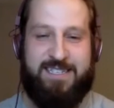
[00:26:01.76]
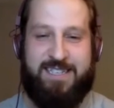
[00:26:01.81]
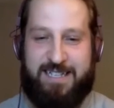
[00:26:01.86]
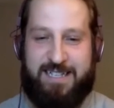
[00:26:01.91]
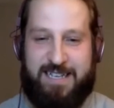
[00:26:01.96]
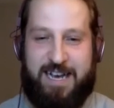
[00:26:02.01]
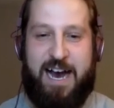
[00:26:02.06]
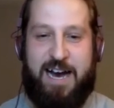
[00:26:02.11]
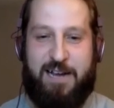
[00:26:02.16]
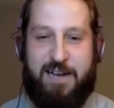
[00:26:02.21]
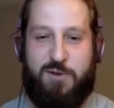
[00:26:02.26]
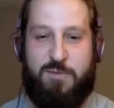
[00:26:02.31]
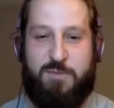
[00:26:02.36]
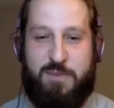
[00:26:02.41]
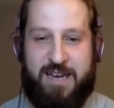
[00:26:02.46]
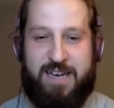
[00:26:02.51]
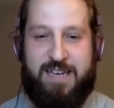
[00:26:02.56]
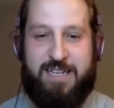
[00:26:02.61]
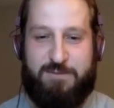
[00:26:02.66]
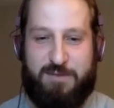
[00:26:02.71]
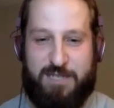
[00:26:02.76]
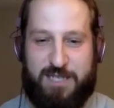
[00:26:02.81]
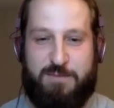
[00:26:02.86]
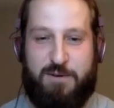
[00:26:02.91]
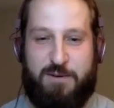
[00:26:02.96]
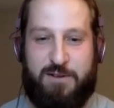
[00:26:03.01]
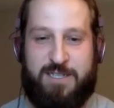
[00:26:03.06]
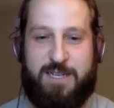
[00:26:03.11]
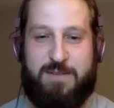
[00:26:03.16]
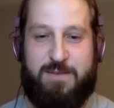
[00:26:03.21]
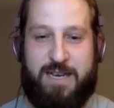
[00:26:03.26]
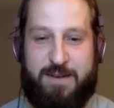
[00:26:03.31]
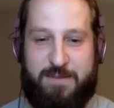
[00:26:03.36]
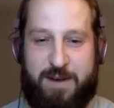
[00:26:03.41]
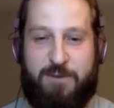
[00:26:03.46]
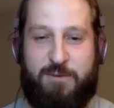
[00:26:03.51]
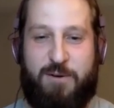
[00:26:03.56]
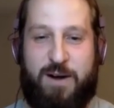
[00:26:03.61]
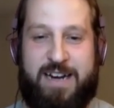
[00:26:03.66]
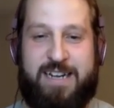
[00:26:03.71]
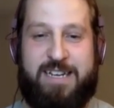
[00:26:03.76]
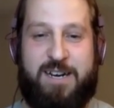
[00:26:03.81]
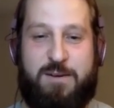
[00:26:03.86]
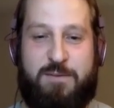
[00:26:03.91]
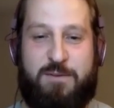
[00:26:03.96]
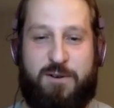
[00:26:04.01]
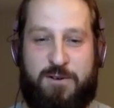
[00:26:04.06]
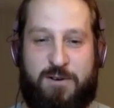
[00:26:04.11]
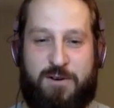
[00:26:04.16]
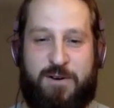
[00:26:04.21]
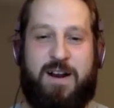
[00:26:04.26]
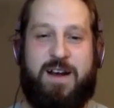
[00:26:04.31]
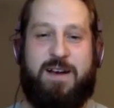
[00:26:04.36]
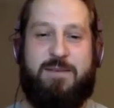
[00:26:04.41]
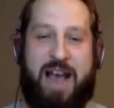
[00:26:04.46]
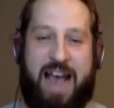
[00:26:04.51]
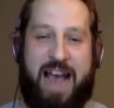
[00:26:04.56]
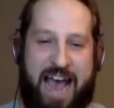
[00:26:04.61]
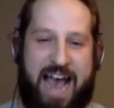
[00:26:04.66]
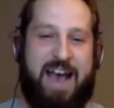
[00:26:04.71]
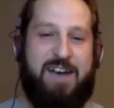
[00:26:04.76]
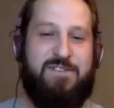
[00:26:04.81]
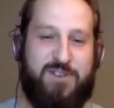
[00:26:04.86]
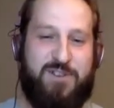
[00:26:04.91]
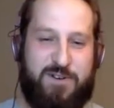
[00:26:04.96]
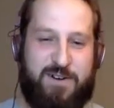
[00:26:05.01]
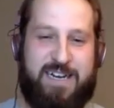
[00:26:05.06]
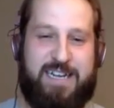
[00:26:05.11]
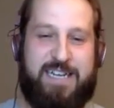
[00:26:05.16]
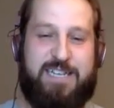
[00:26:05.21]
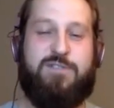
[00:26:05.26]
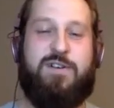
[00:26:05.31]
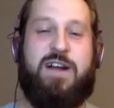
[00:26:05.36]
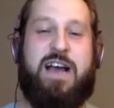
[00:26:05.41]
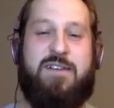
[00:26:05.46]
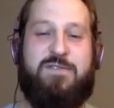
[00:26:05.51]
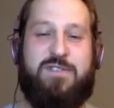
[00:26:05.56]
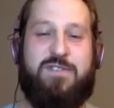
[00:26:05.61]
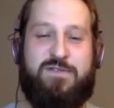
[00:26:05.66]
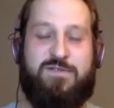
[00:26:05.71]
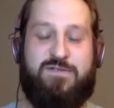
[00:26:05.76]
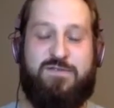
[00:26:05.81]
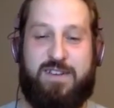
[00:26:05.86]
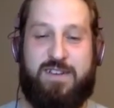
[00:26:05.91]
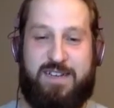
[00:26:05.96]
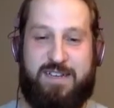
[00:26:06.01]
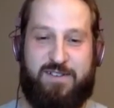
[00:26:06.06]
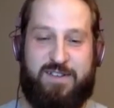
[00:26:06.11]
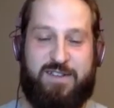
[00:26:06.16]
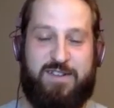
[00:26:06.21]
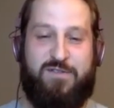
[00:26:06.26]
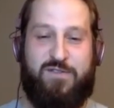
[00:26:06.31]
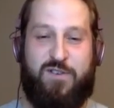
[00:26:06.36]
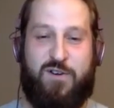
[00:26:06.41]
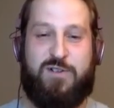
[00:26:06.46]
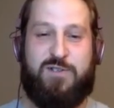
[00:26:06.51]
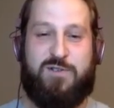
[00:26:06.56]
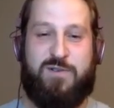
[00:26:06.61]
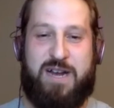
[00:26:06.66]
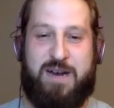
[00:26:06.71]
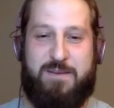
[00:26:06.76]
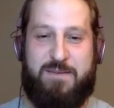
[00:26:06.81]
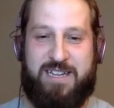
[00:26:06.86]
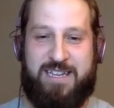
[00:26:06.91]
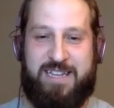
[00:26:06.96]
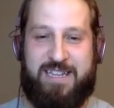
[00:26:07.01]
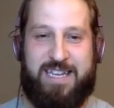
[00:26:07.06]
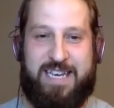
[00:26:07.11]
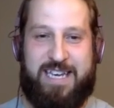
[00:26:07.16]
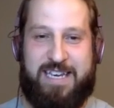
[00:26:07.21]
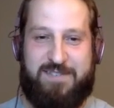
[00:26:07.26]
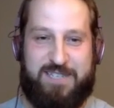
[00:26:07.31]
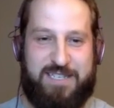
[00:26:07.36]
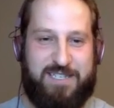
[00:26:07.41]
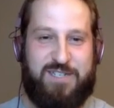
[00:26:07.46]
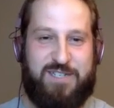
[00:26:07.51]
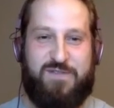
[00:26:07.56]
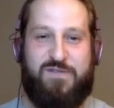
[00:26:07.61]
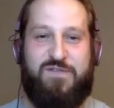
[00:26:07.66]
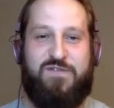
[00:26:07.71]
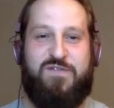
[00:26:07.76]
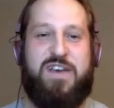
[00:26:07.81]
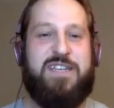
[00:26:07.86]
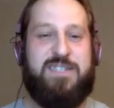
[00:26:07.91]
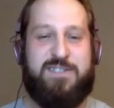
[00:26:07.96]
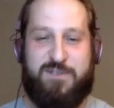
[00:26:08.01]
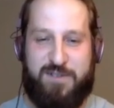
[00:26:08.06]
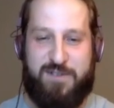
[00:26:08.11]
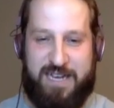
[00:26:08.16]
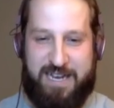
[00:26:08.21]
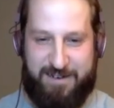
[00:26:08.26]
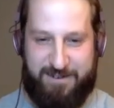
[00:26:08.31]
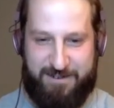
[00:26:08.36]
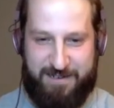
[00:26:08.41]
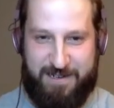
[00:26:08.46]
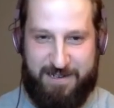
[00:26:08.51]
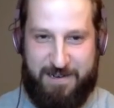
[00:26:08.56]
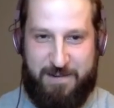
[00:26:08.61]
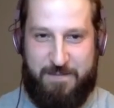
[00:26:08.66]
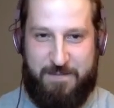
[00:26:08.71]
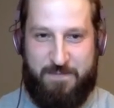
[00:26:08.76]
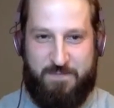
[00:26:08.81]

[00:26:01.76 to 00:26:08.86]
that Tyler Biggs was supposed to be in my radio program after getting drafted in the first round by the Leafs and just fizzled out.